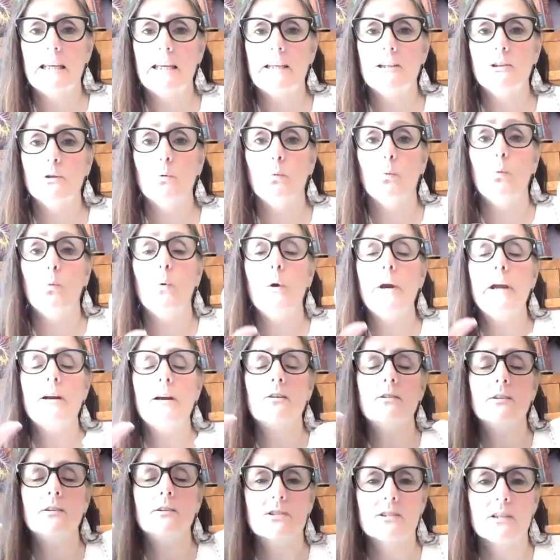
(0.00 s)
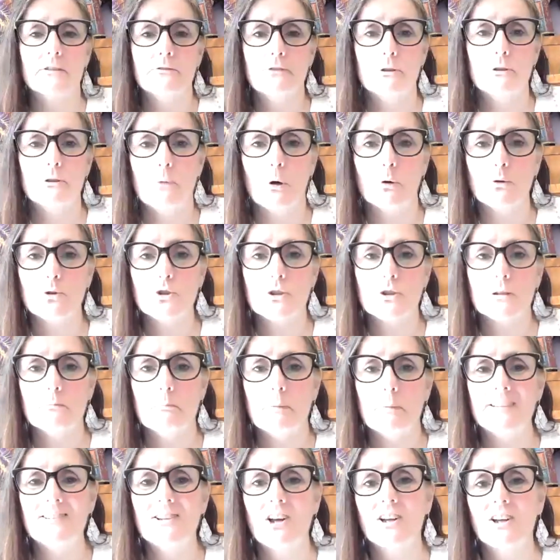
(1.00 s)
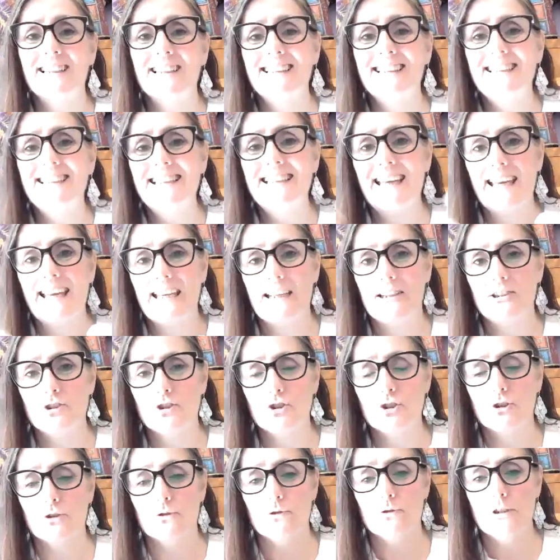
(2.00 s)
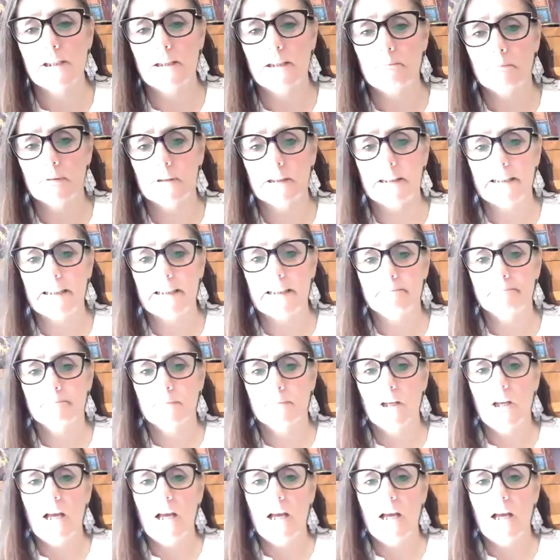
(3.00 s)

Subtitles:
and awareness of emotion, but not engaged too deeply.